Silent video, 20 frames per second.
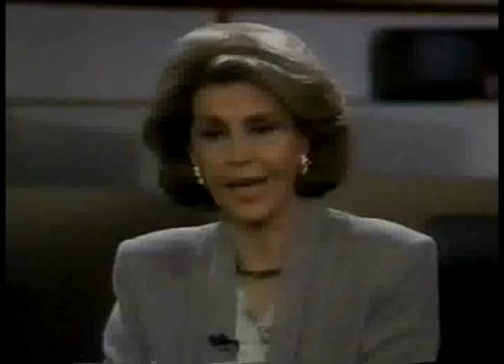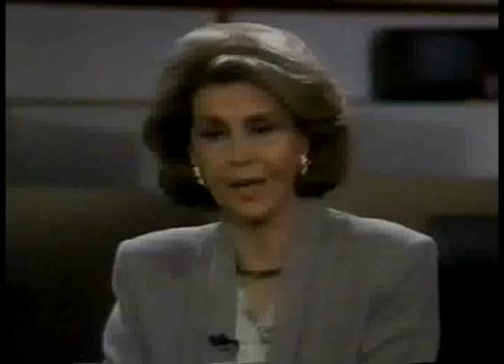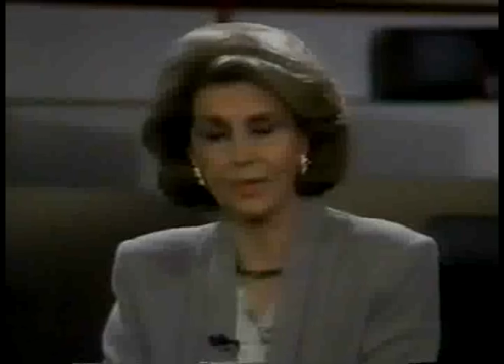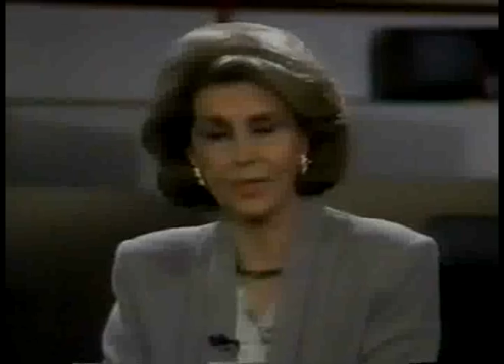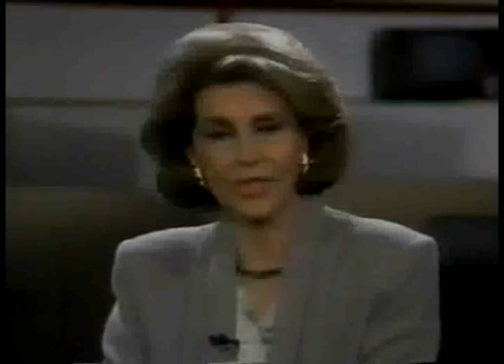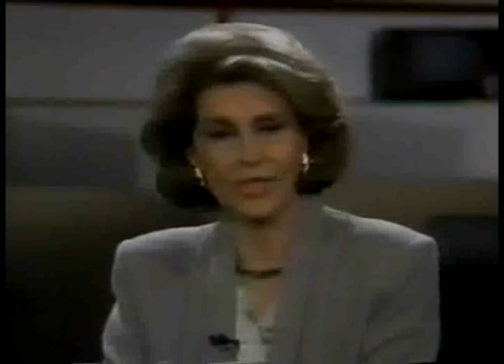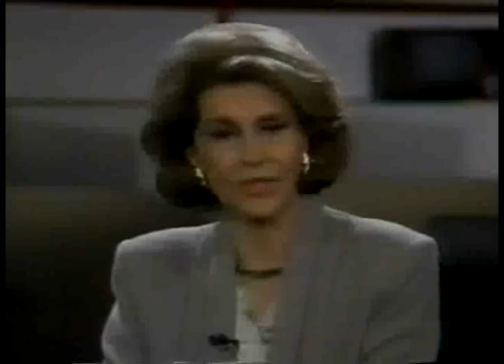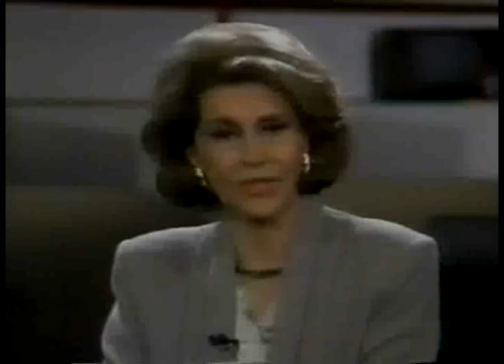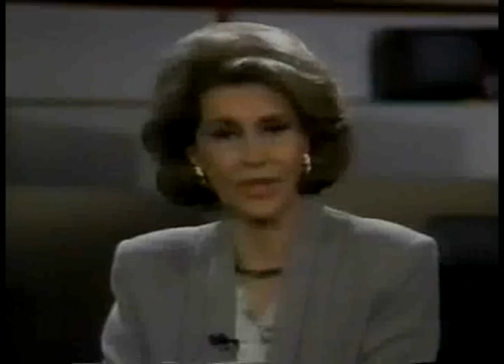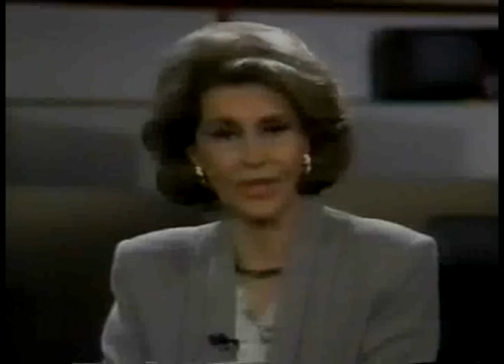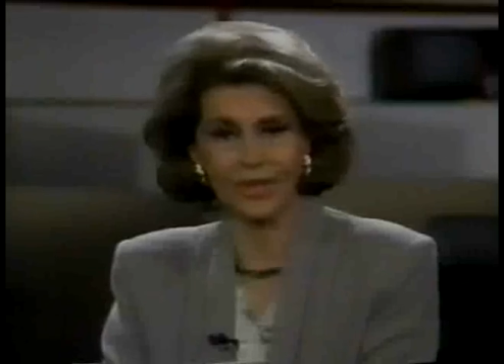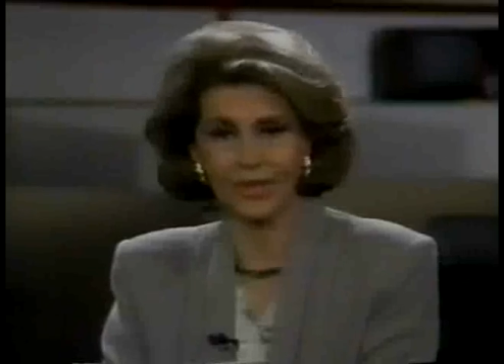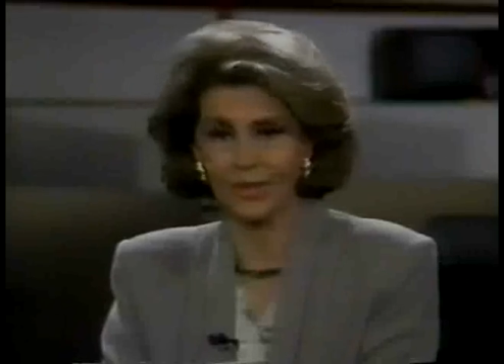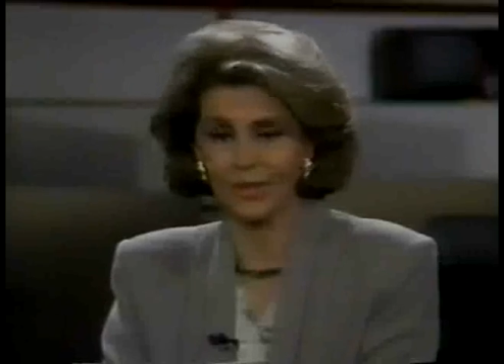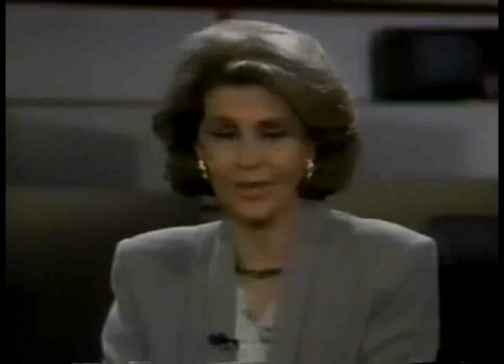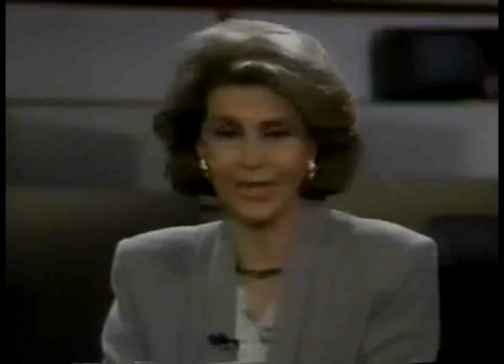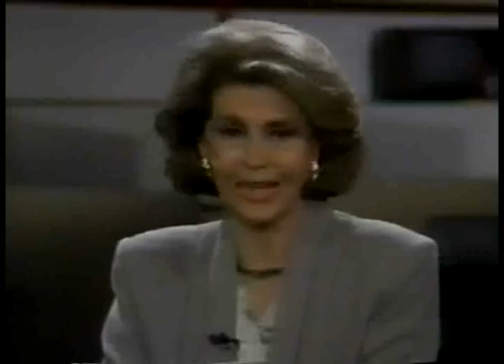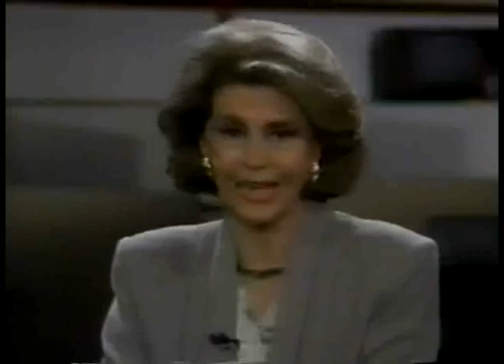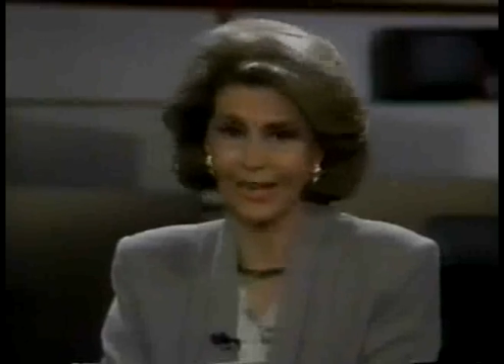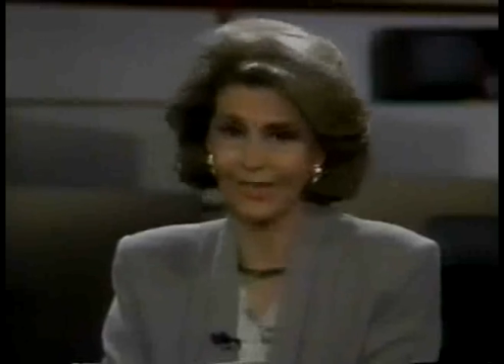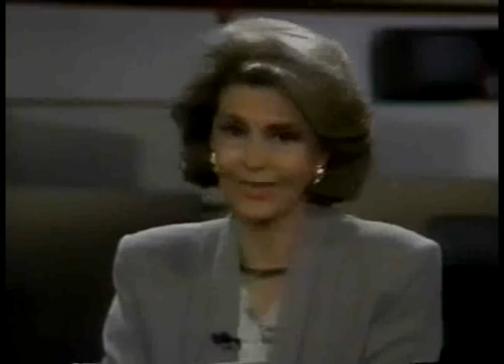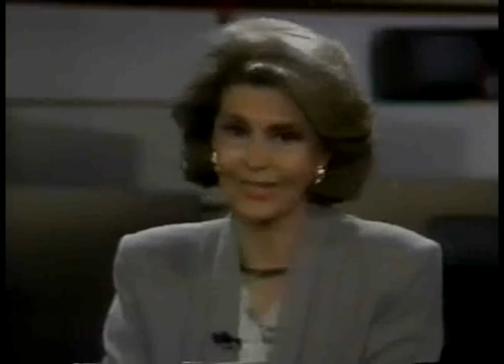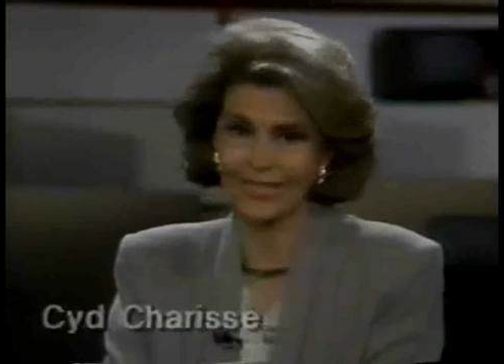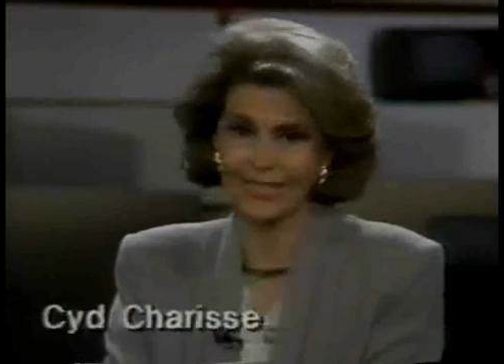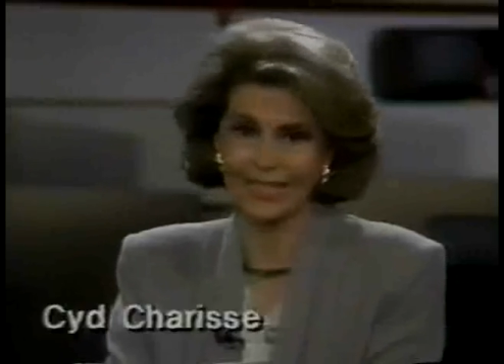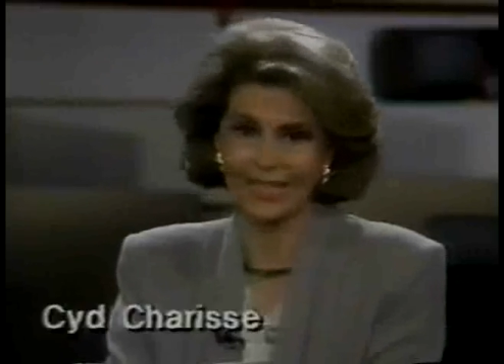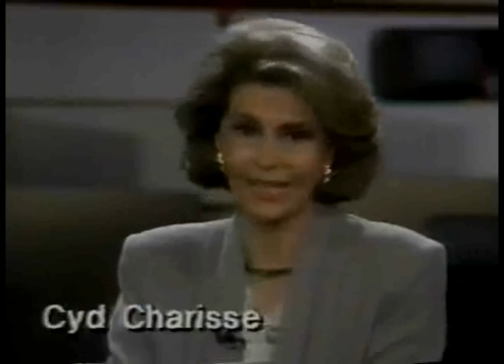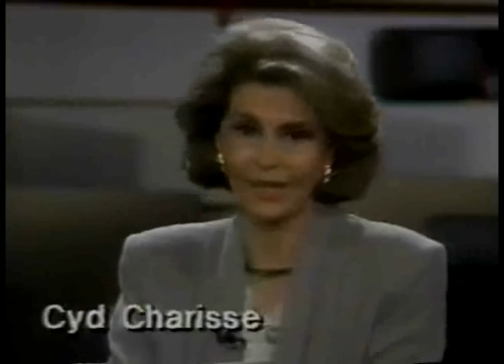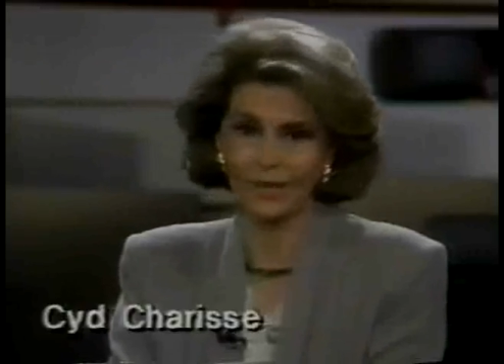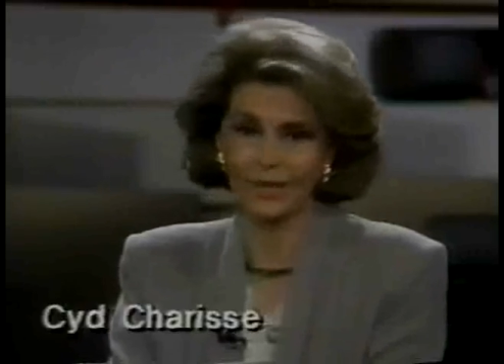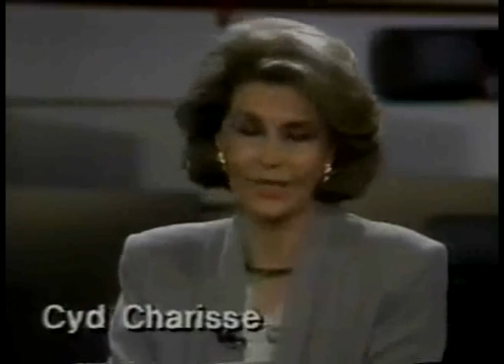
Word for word: atmosphere, you would have to say,